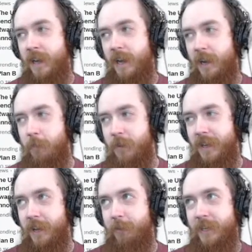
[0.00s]

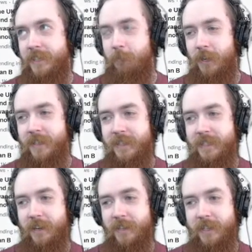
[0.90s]
But anyways, wanted to
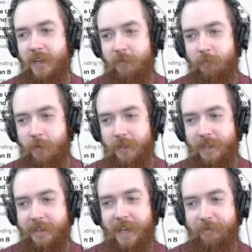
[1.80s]
start it off with
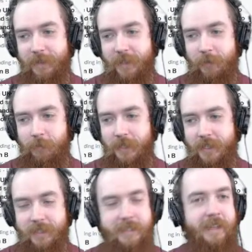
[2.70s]
that video
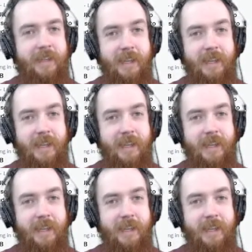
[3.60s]
because,